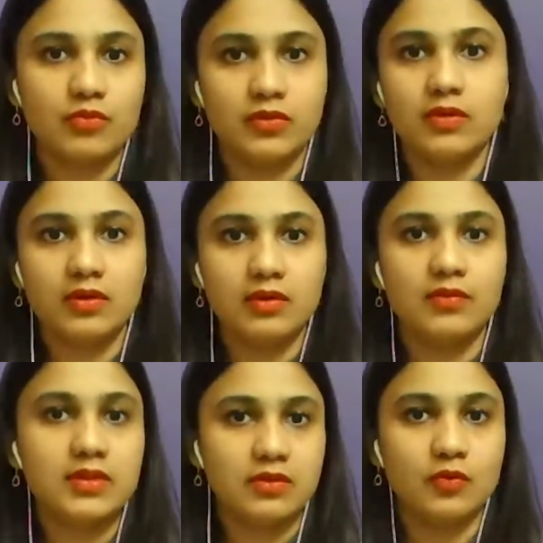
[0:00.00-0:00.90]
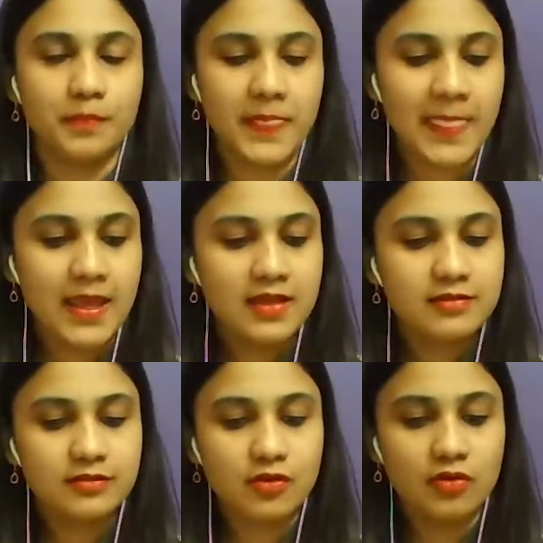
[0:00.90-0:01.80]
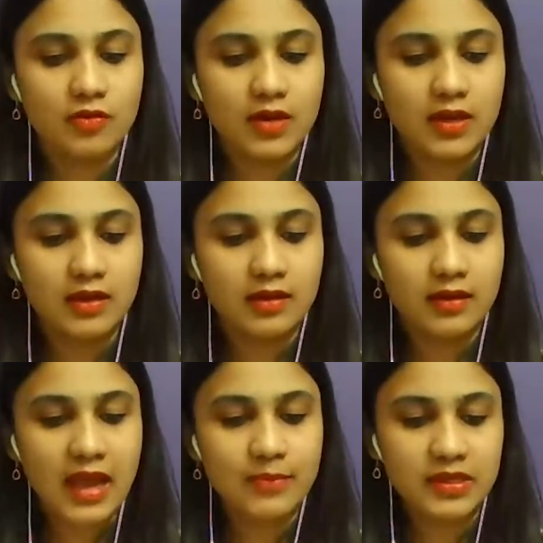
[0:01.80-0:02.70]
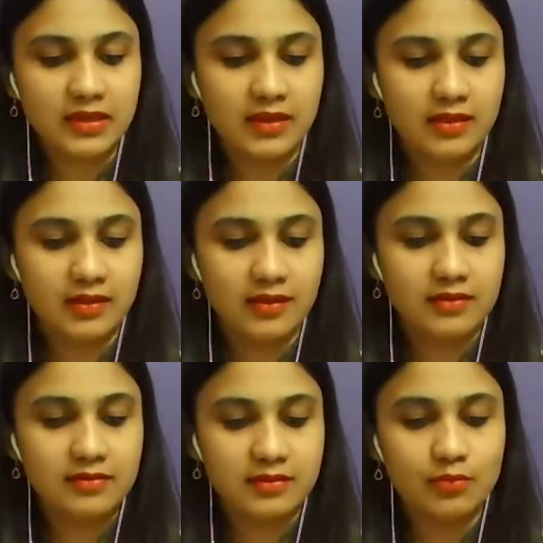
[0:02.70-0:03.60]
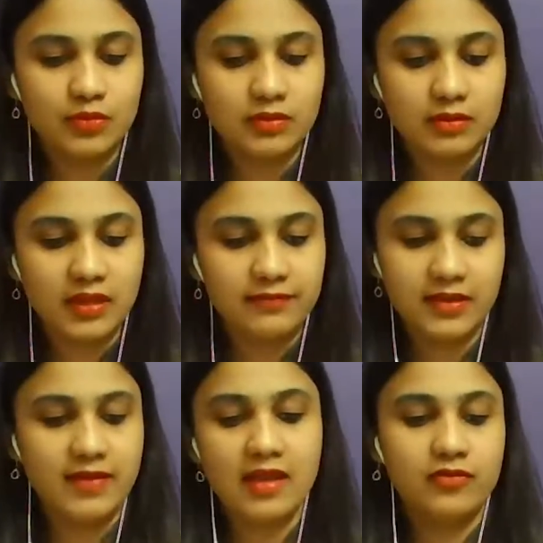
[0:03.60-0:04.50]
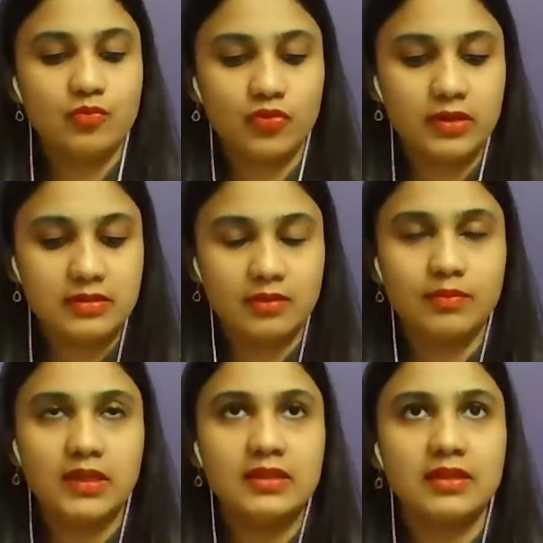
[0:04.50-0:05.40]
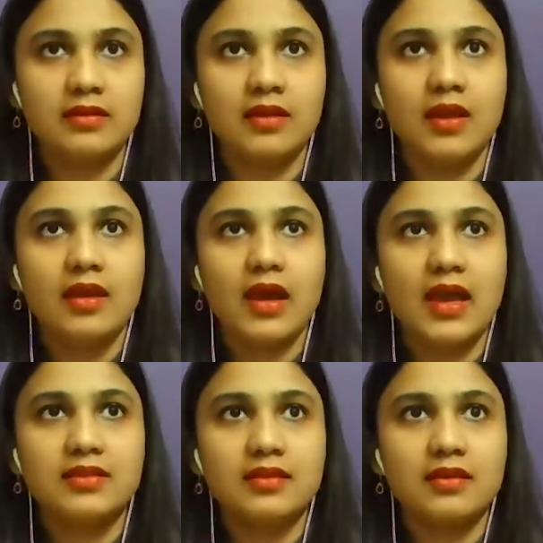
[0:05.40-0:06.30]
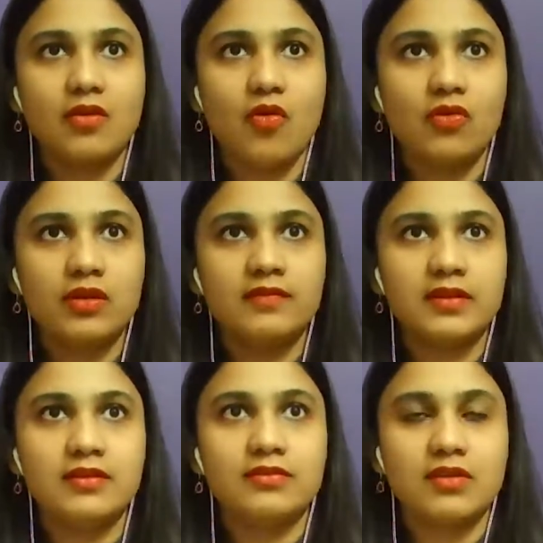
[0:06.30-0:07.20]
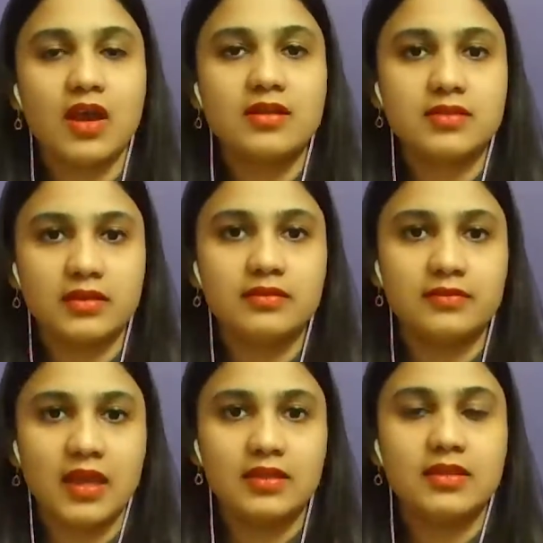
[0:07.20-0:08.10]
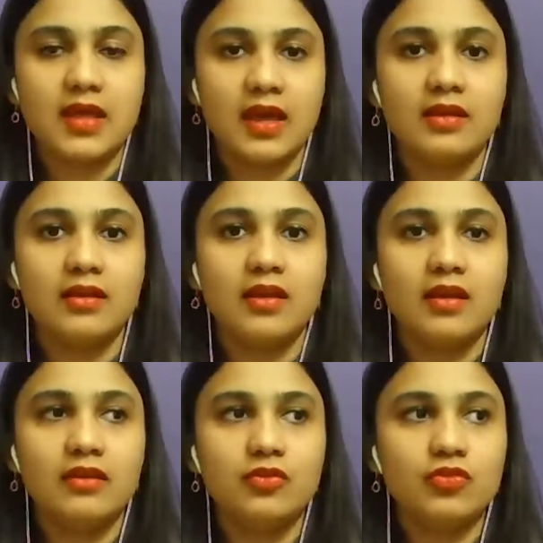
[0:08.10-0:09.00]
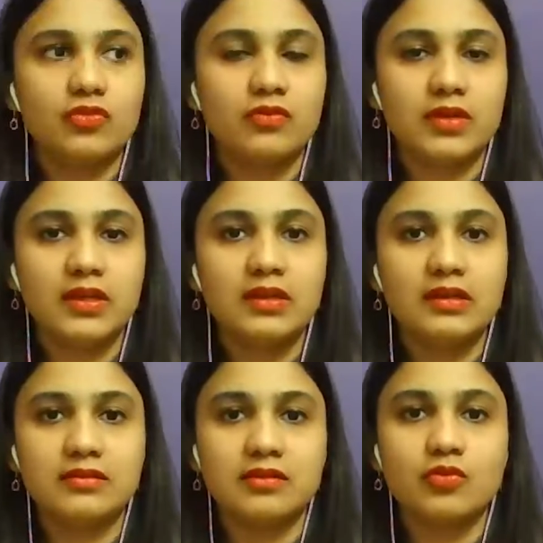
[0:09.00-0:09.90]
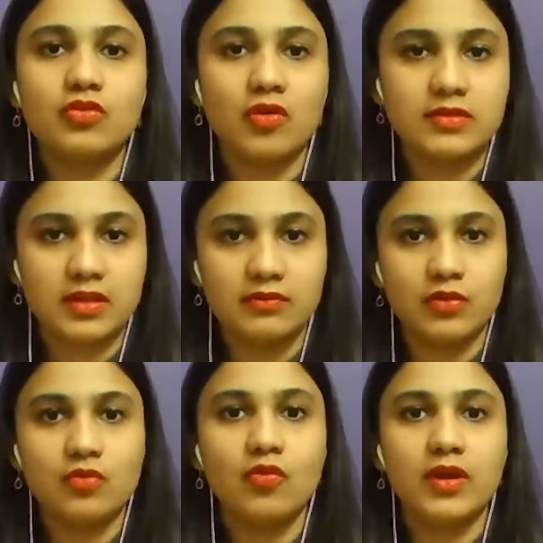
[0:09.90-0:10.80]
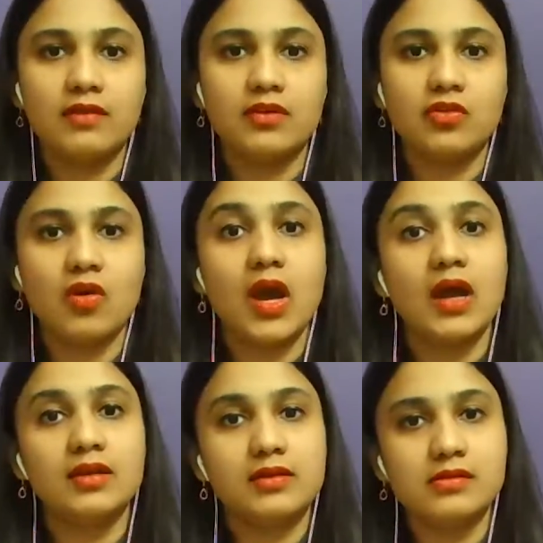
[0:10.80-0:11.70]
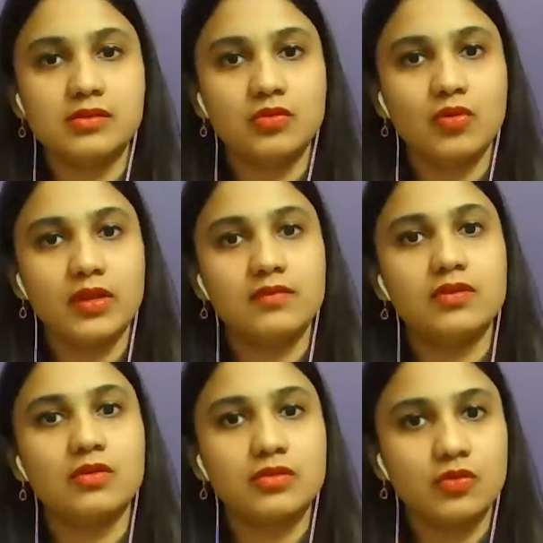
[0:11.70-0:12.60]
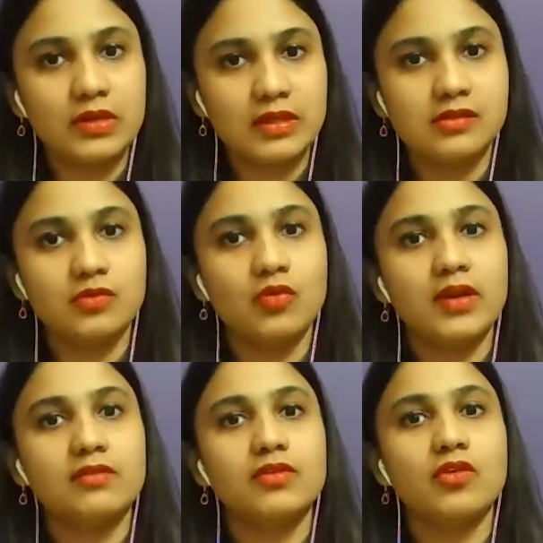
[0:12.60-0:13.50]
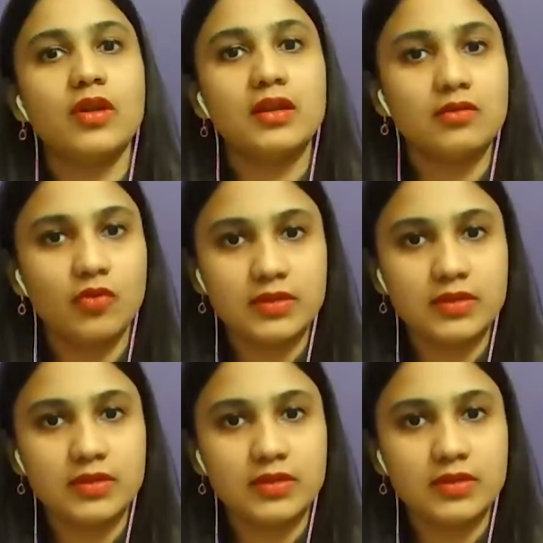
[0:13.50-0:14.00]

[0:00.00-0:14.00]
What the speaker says: from with you. So, I mean, in a simple, if I have to put it simply, then I think all divination arts understand that you should really listen to yourself. You know, whatever your heart tells you, whatever your soul tells you, whatever your inner